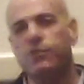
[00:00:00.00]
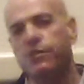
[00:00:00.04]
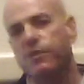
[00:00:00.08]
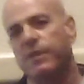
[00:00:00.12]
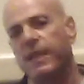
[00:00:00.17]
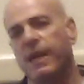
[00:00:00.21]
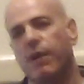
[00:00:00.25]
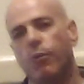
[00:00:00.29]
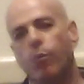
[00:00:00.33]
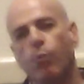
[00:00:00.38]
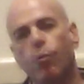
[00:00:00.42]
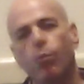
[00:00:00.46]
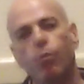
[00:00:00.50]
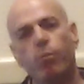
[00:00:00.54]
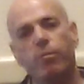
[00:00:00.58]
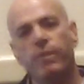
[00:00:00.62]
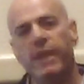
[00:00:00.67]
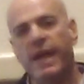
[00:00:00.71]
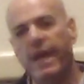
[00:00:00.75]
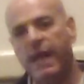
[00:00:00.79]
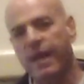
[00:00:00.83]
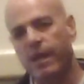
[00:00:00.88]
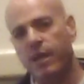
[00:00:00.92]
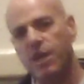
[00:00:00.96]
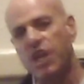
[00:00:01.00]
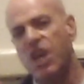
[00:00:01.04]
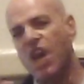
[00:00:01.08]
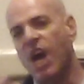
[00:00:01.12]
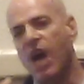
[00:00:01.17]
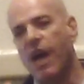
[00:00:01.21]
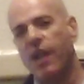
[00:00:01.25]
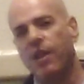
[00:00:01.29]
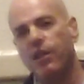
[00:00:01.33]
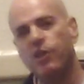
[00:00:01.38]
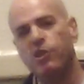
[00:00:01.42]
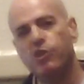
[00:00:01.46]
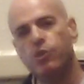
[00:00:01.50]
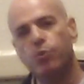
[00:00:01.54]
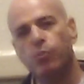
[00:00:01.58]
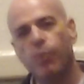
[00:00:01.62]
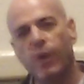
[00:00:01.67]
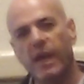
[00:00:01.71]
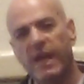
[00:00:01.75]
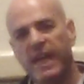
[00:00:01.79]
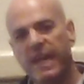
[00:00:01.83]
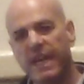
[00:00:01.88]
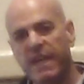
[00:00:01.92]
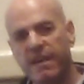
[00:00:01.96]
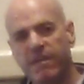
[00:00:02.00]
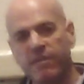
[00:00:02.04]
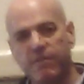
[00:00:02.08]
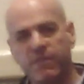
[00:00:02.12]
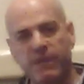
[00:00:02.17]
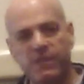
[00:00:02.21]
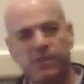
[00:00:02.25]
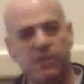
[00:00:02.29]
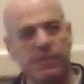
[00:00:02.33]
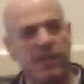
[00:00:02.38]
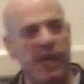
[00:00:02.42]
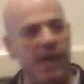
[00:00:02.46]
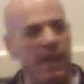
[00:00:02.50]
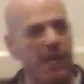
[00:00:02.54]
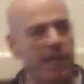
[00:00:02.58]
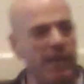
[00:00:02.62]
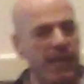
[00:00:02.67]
so that knowledge wave is not